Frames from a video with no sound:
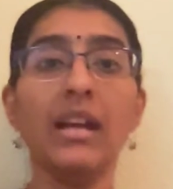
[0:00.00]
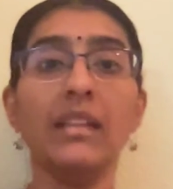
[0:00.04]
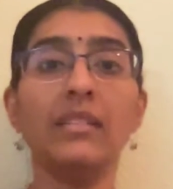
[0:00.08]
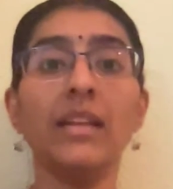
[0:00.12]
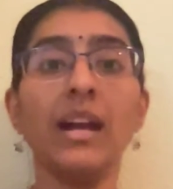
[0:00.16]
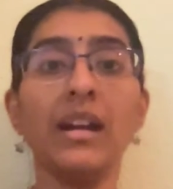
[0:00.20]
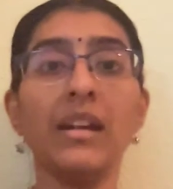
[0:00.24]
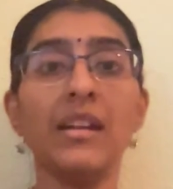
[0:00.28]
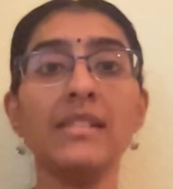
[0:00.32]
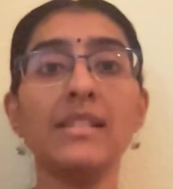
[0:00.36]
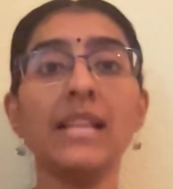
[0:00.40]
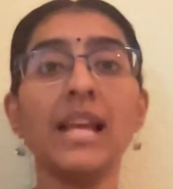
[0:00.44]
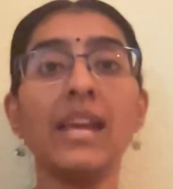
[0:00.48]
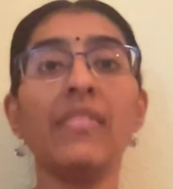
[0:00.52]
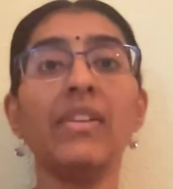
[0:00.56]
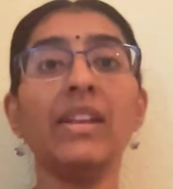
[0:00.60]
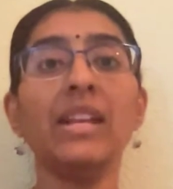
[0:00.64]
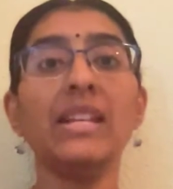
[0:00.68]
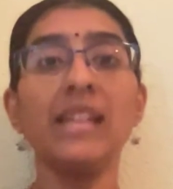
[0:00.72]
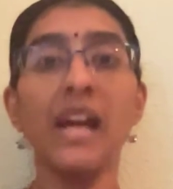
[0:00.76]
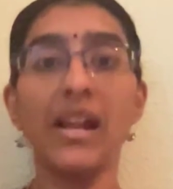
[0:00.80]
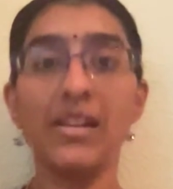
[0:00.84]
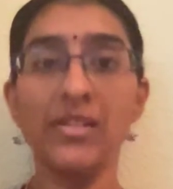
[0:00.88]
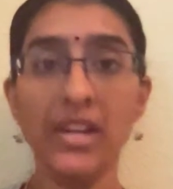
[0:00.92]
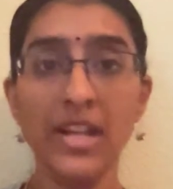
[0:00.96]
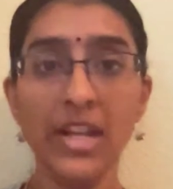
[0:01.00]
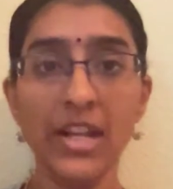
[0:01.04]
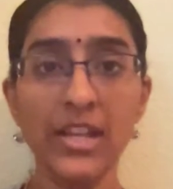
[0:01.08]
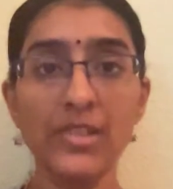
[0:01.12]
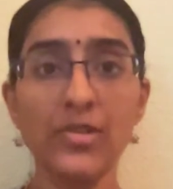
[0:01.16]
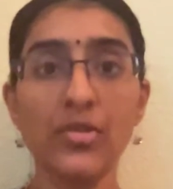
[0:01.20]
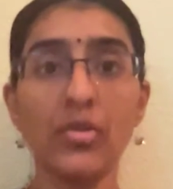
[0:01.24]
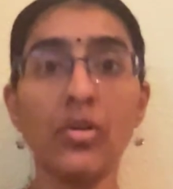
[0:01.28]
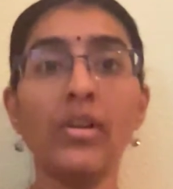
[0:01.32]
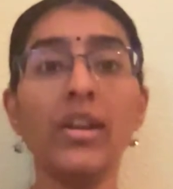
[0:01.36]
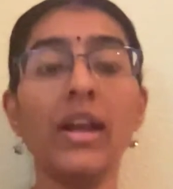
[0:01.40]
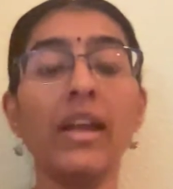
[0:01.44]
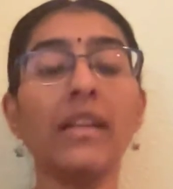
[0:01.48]
That is when he's 100 years
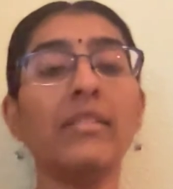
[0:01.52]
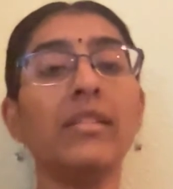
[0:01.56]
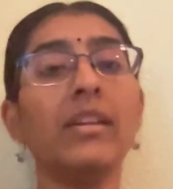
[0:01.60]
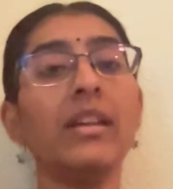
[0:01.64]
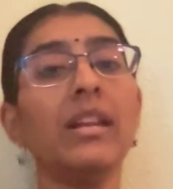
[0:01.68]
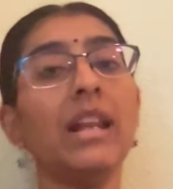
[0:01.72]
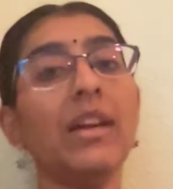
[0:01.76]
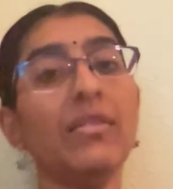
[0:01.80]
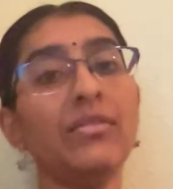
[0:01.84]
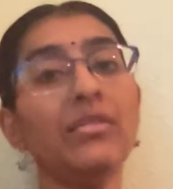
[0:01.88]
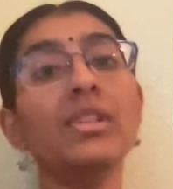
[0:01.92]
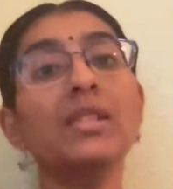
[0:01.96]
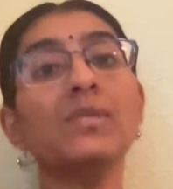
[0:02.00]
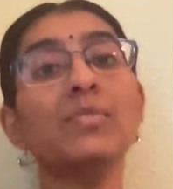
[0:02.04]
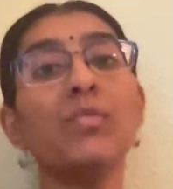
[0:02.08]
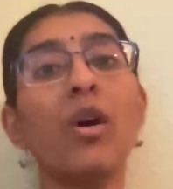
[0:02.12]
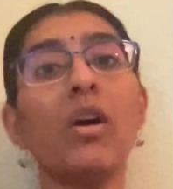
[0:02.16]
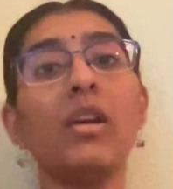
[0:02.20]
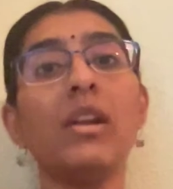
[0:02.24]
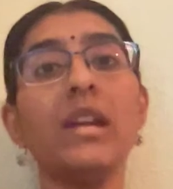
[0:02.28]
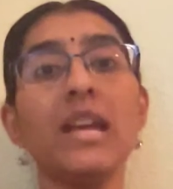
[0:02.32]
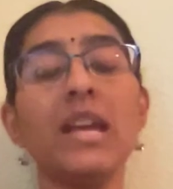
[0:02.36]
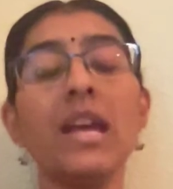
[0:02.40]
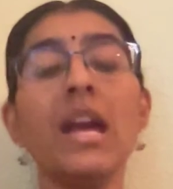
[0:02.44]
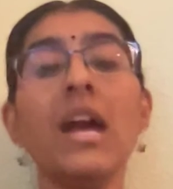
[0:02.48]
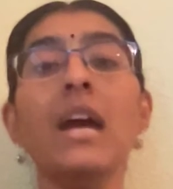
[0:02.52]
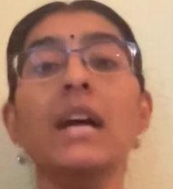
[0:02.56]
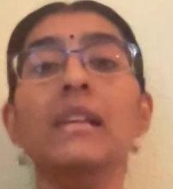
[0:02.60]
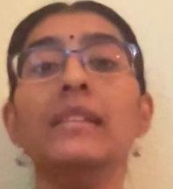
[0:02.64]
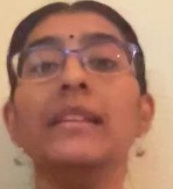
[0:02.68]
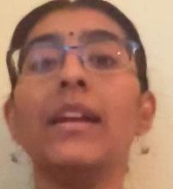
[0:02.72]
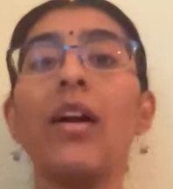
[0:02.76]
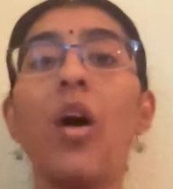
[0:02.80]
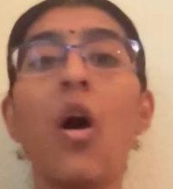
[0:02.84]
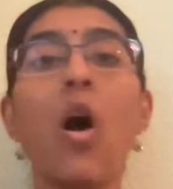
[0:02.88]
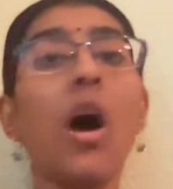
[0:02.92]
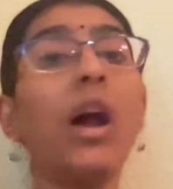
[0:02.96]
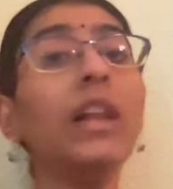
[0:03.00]
old and he left this body,
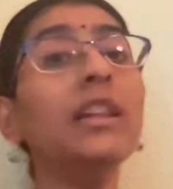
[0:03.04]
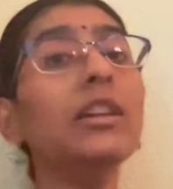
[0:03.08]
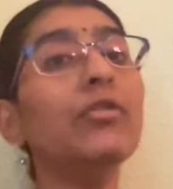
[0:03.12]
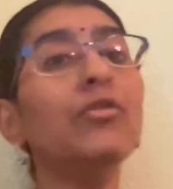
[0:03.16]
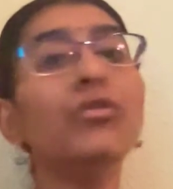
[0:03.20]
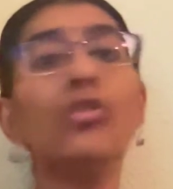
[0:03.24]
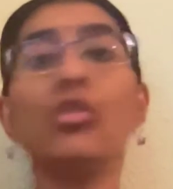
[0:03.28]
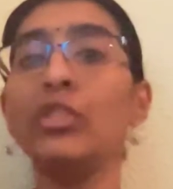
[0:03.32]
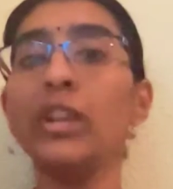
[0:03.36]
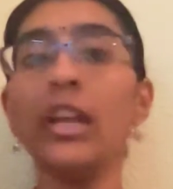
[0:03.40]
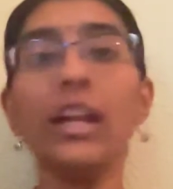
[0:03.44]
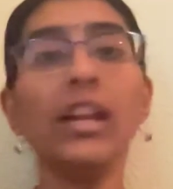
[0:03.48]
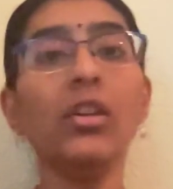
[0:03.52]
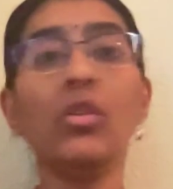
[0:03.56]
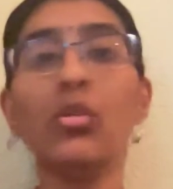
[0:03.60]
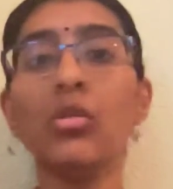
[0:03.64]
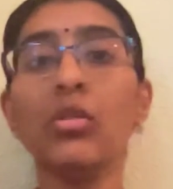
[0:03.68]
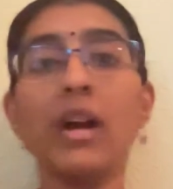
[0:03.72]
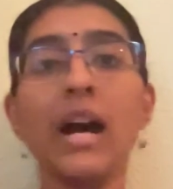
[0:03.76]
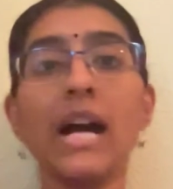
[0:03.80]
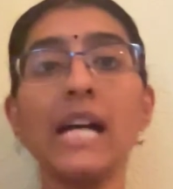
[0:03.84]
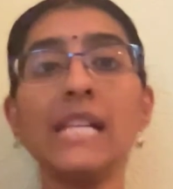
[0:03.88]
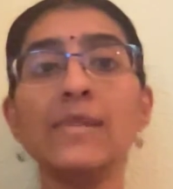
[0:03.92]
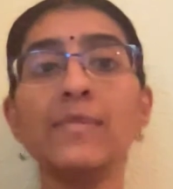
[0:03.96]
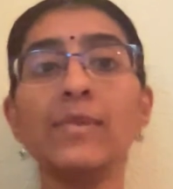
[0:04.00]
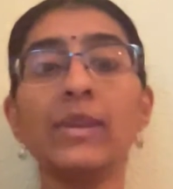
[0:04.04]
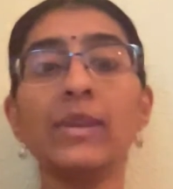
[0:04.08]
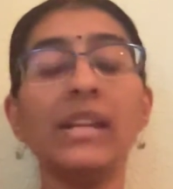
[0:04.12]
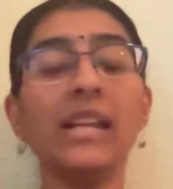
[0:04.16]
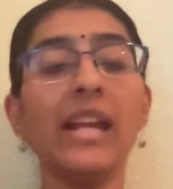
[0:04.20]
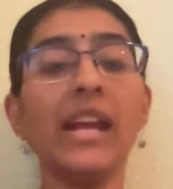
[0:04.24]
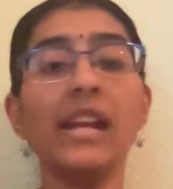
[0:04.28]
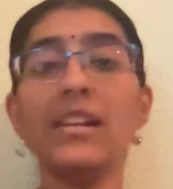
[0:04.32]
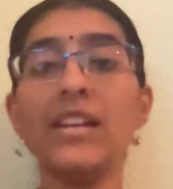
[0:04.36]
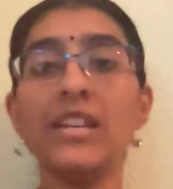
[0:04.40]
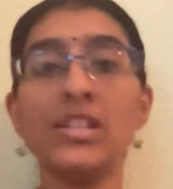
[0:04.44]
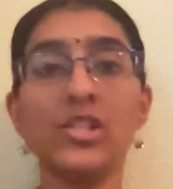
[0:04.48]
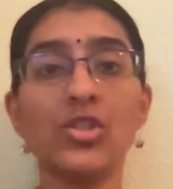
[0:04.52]
then all the 14 lokas will
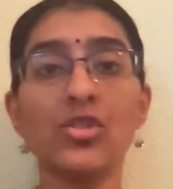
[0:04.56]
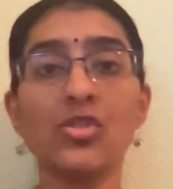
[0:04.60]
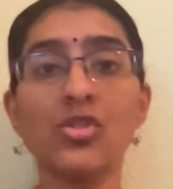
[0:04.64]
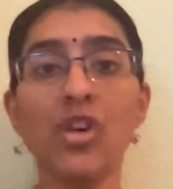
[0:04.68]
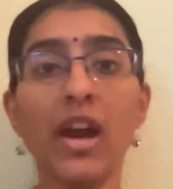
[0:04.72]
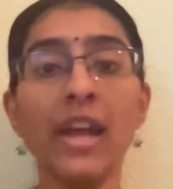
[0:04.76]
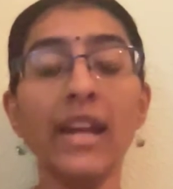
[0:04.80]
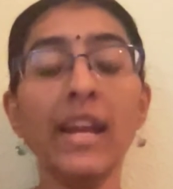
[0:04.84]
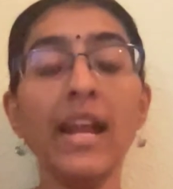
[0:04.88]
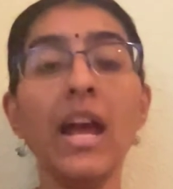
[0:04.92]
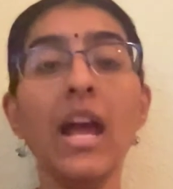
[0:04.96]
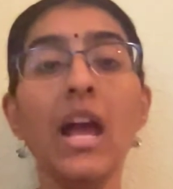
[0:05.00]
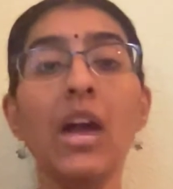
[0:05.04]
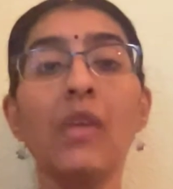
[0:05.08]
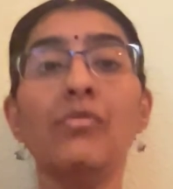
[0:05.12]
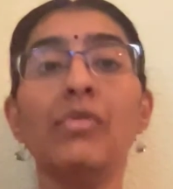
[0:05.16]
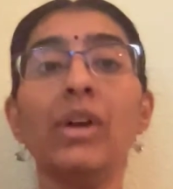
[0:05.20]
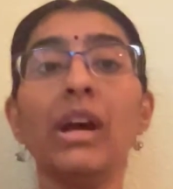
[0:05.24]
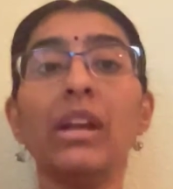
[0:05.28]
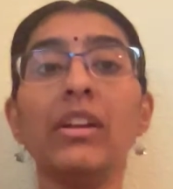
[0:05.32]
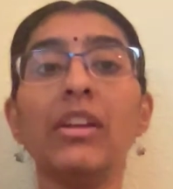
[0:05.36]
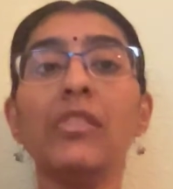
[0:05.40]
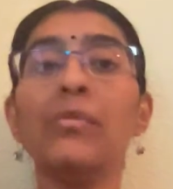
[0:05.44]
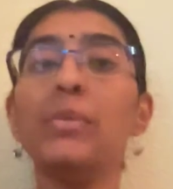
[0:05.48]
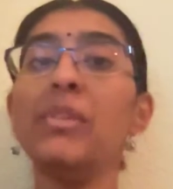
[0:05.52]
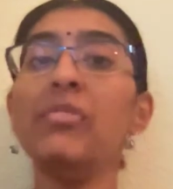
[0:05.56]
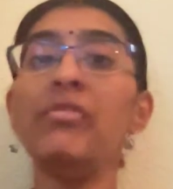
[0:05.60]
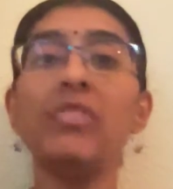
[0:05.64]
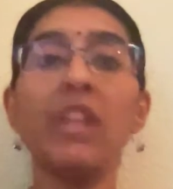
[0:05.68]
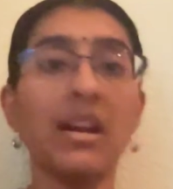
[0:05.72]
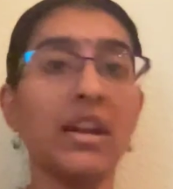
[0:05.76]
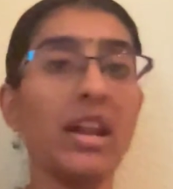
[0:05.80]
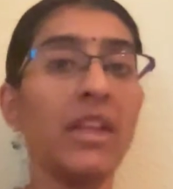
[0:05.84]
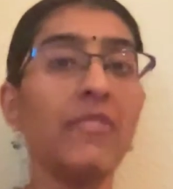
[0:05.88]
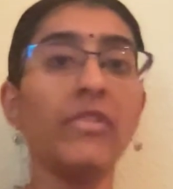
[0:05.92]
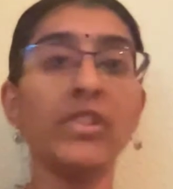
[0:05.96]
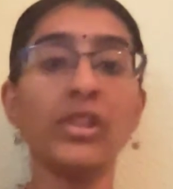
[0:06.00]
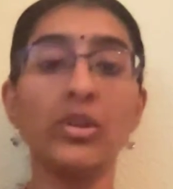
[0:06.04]
get destroyed, when it'll be
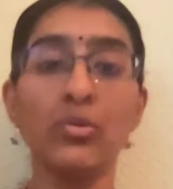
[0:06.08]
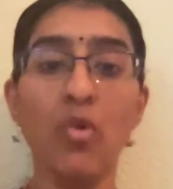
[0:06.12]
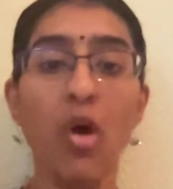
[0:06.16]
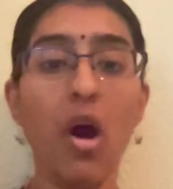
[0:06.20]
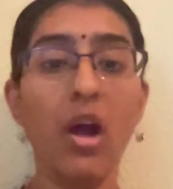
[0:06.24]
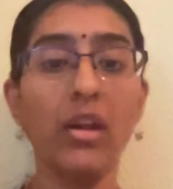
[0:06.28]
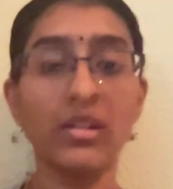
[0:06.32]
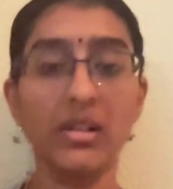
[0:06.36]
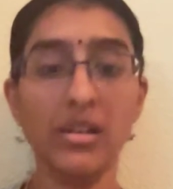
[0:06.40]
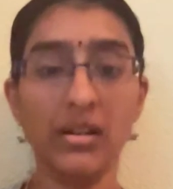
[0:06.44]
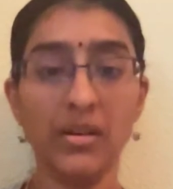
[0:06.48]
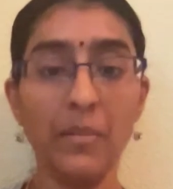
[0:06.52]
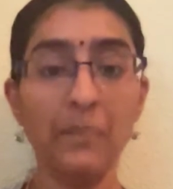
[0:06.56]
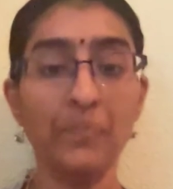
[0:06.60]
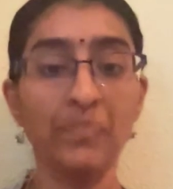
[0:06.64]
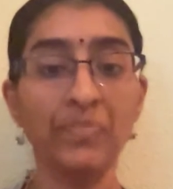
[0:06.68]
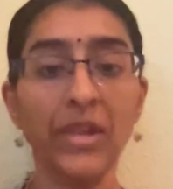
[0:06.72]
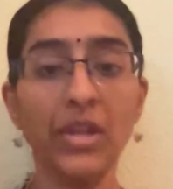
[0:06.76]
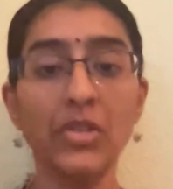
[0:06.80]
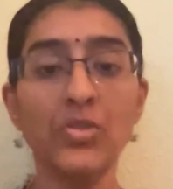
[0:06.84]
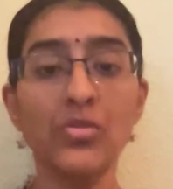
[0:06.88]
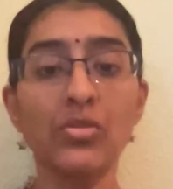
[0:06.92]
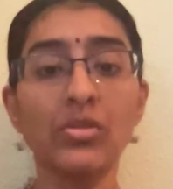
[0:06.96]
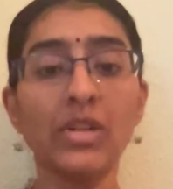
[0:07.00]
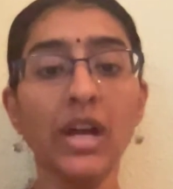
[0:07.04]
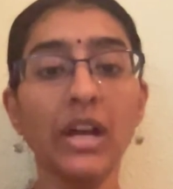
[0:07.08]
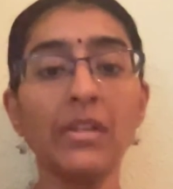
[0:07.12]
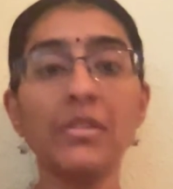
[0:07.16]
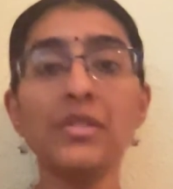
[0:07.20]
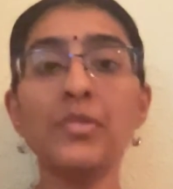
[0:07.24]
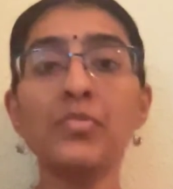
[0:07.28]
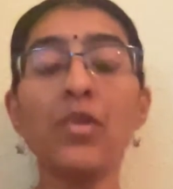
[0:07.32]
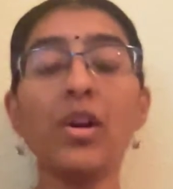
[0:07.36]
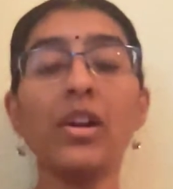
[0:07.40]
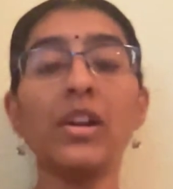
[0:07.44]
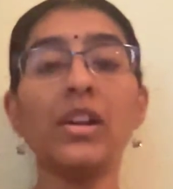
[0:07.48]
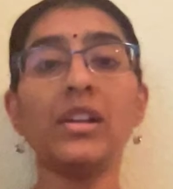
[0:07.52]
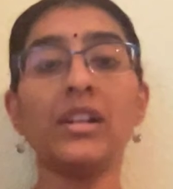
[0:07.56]
flooded with water. So that
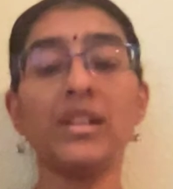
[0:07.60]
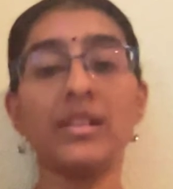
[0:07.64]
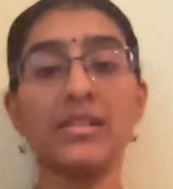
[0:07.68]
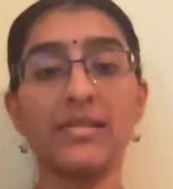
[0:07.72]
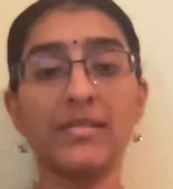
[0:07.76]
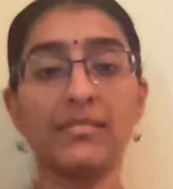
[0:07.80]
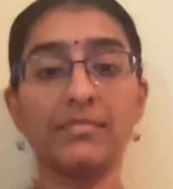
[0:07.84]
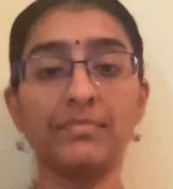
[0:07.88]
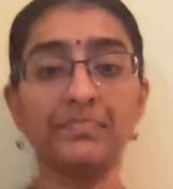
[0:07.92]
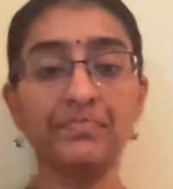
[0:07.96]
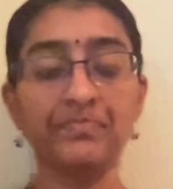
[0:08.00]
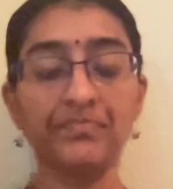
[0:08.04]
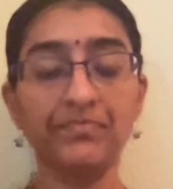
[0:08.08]
is what it is.